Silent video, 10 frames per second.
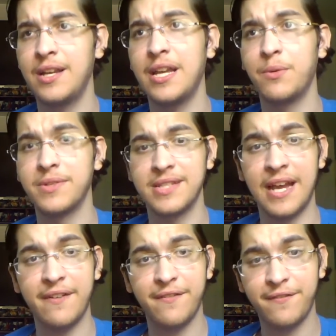It was
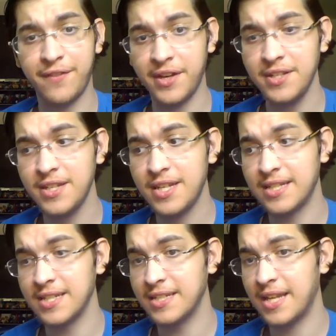not fun.
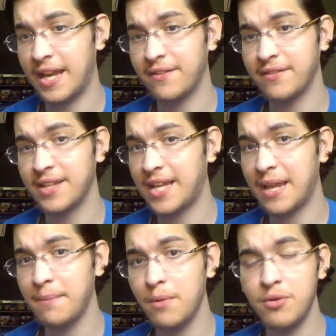It didn't have, the
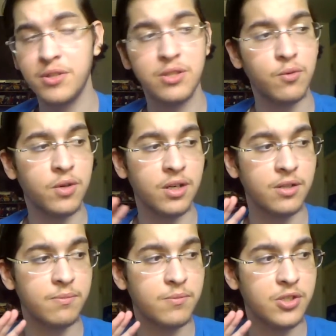game modes
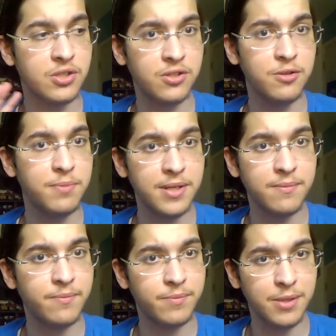were
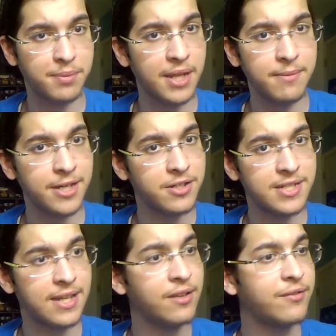stupid to play by
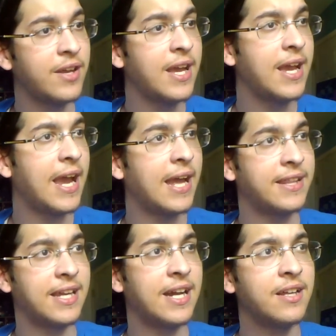yourself,
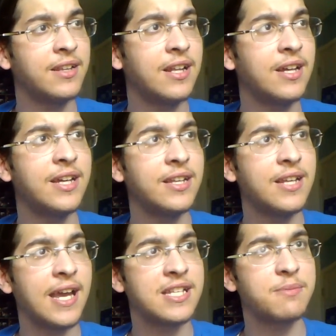and the online
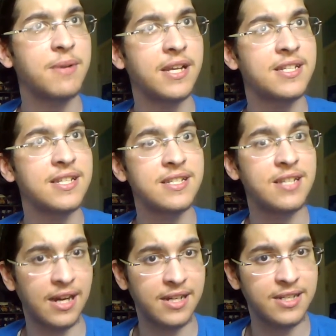aspect
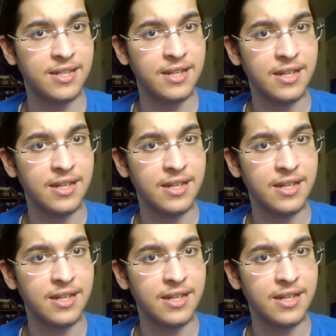sucked.